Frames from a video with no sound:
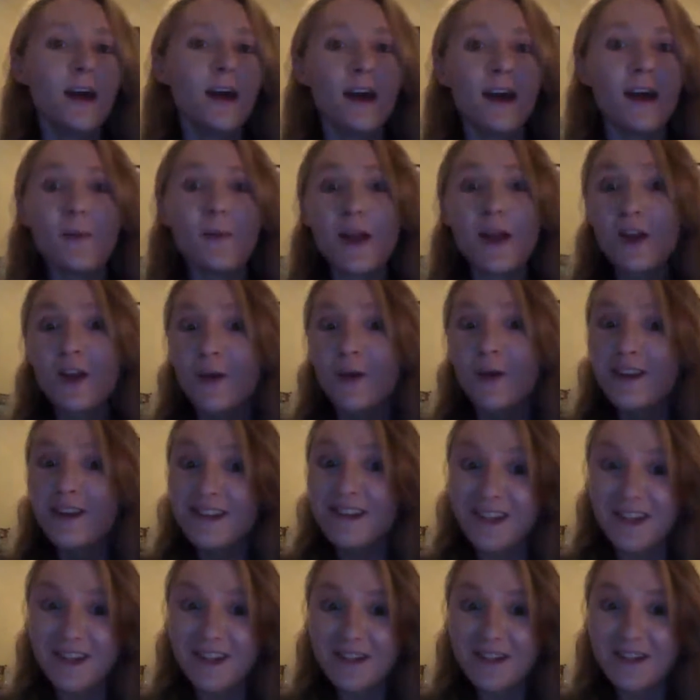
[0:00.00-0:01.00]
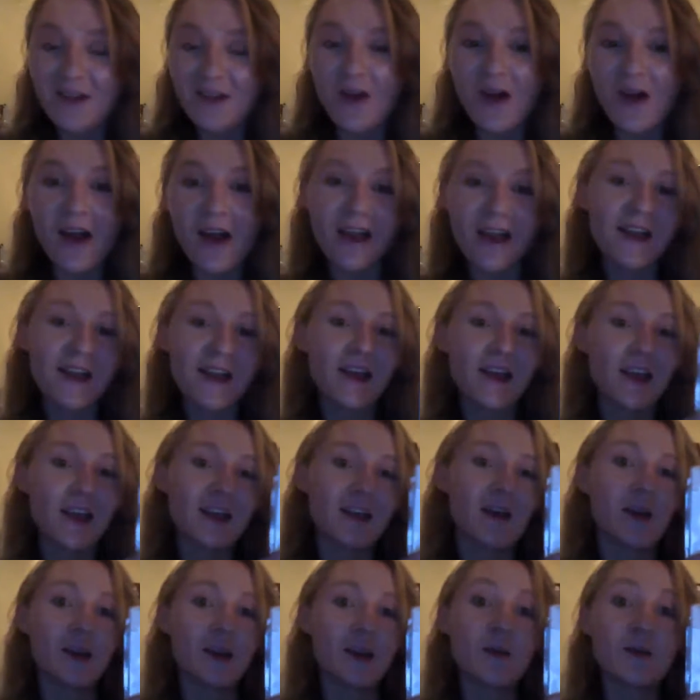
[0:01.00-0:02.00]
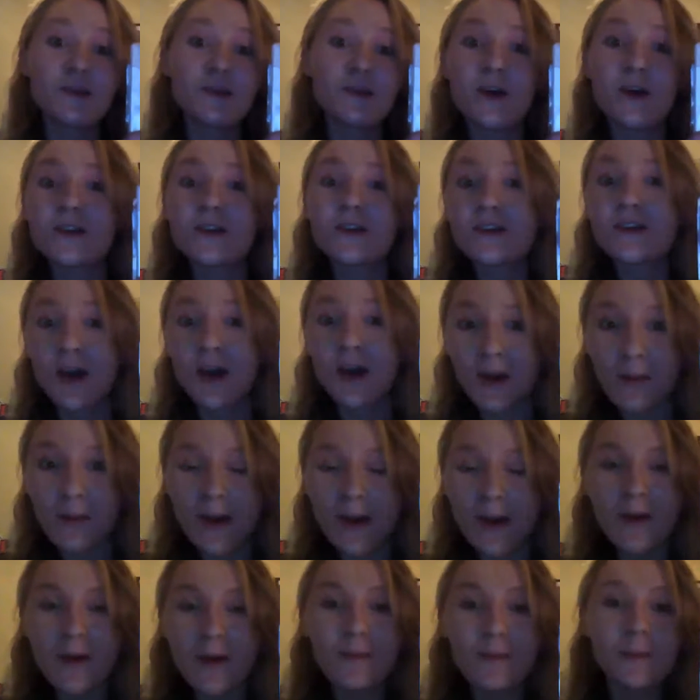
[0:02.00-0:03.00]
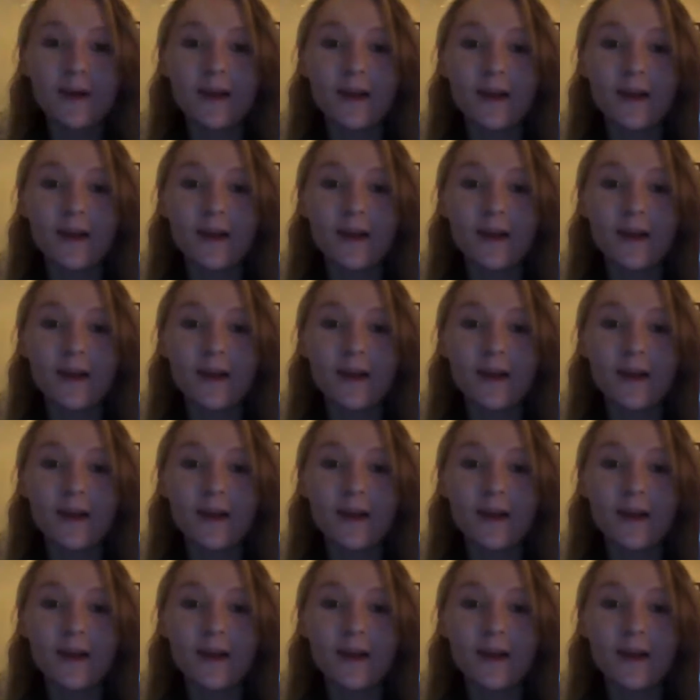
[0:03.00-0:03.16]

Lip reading: I know I discussed a lot, and there's a lot to talk about,